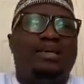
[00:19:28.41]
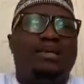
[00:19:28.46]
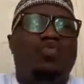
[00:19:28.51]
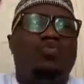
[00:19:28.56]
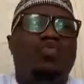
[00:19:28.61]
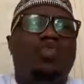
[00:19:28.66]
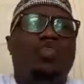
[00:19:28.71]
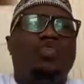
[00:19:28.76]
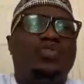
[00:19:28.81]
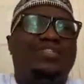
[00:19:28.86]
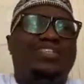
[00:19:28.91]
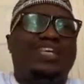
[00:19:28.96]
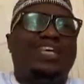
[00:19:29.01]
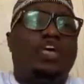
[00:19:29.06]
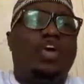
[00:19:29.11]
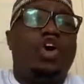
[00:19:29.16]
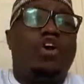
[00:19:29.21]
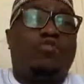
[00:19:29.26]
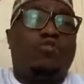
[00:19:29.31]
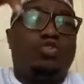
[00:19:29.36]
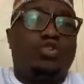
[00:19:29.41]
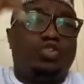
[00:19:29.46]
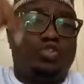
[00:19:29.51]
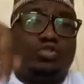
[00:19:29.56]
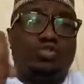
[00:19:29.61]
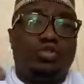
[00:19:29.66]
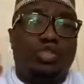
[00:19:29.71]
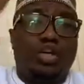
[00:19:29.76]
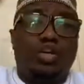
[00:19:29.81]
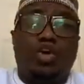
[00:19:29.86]
will you take care of your
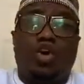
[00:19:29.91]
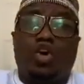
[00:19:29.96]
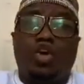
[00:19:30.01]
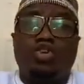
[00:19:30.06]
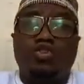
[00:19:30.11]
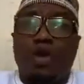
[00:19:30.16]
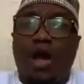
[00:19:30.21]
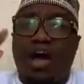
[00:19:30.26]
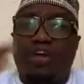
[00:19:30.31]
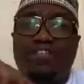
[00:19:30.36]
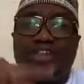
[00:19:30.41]
children or you have